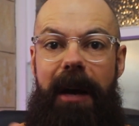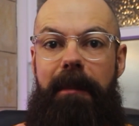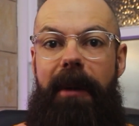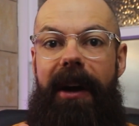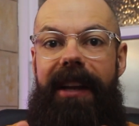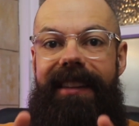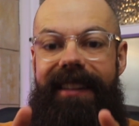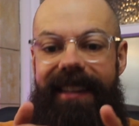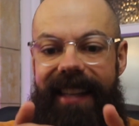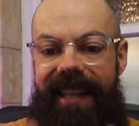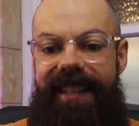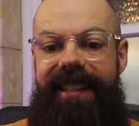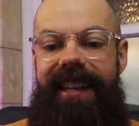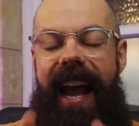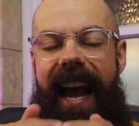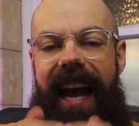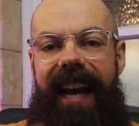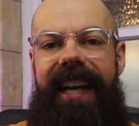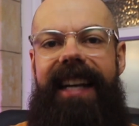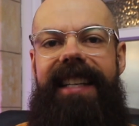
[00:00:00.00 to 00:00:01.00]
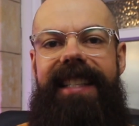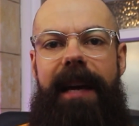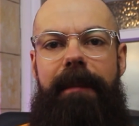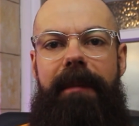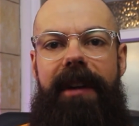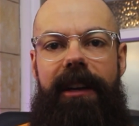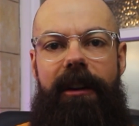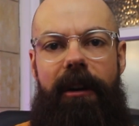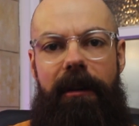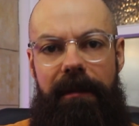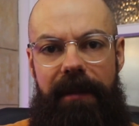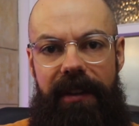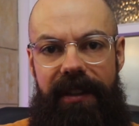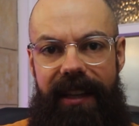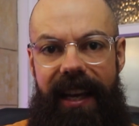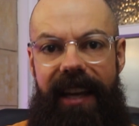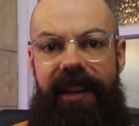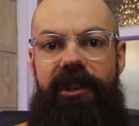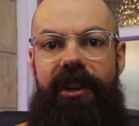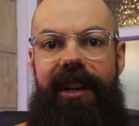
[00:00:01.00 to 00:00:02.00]
But this academic
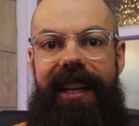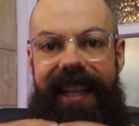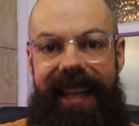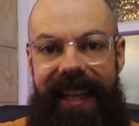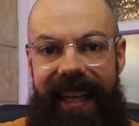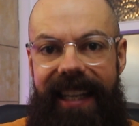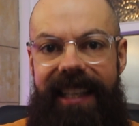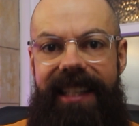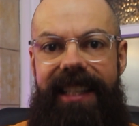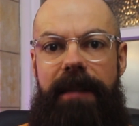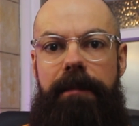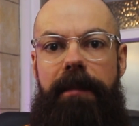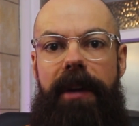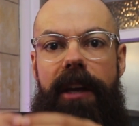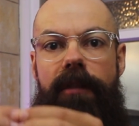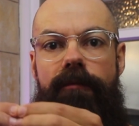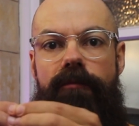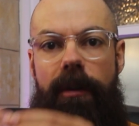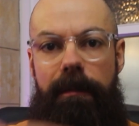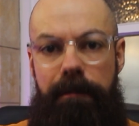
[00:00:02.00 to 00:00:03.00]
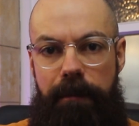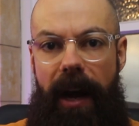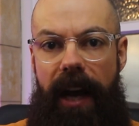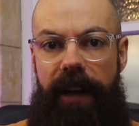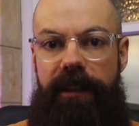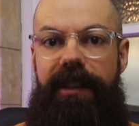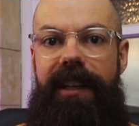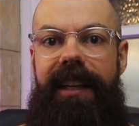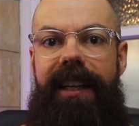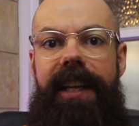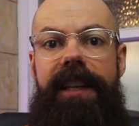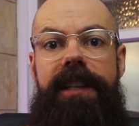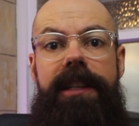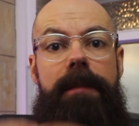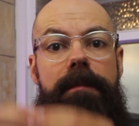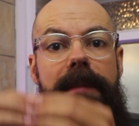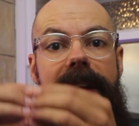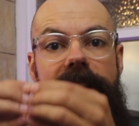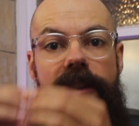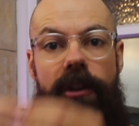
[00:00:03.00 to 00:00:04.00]
conversation needs to be robust, it needs
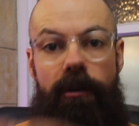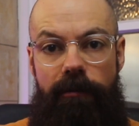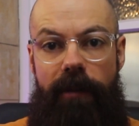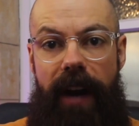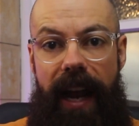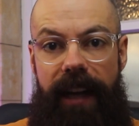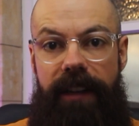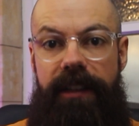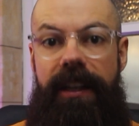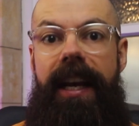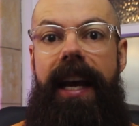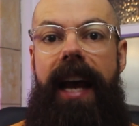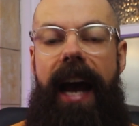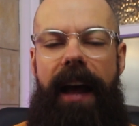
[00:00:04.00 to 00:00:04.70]
to be direct.